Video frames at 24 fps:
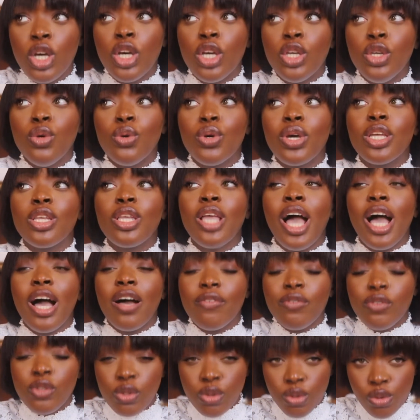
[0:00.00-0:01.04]
you
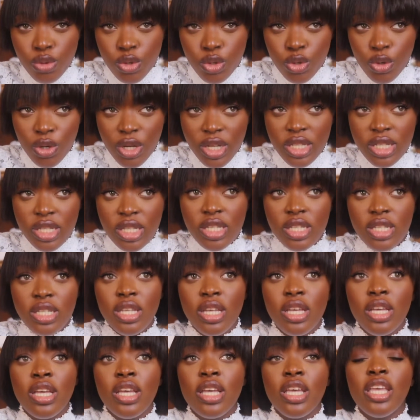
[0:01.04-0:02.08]
have two choices:
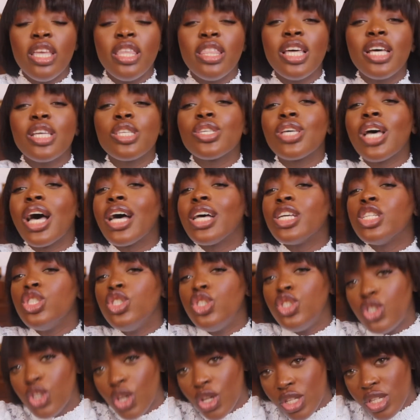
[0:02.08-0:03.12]
either to
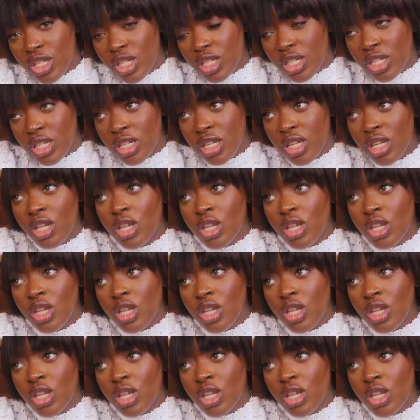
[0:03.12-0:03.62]
adjust